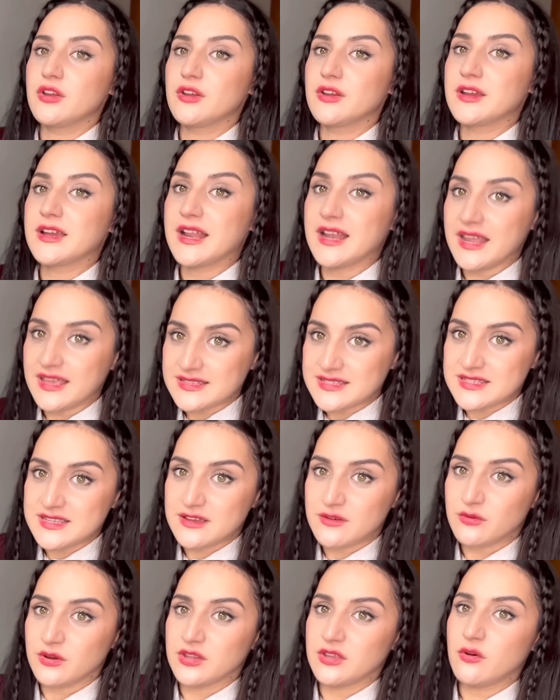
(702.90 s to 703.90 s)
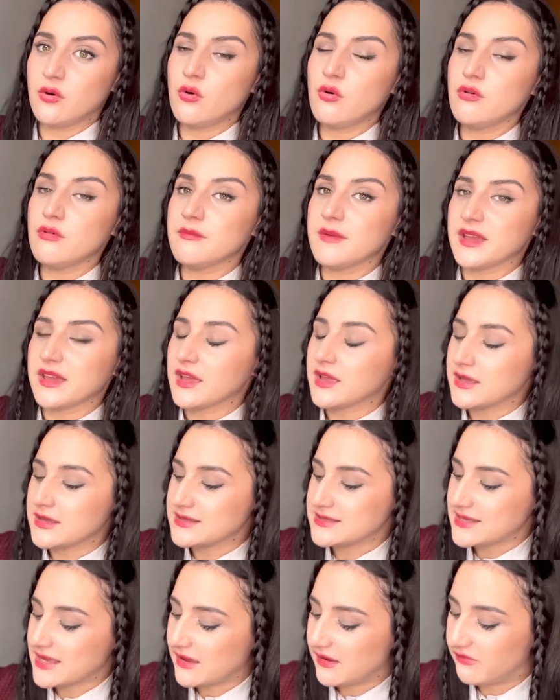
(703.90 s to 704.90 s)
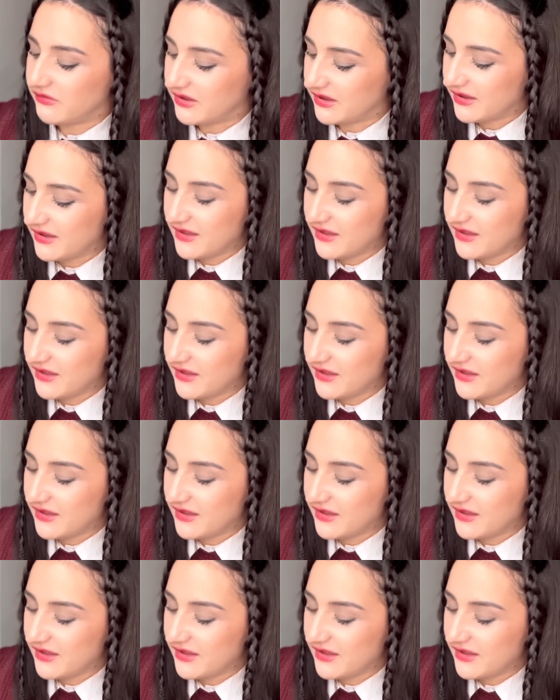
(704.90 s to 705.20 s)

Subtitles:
classic one. Oh my god, it's heavy.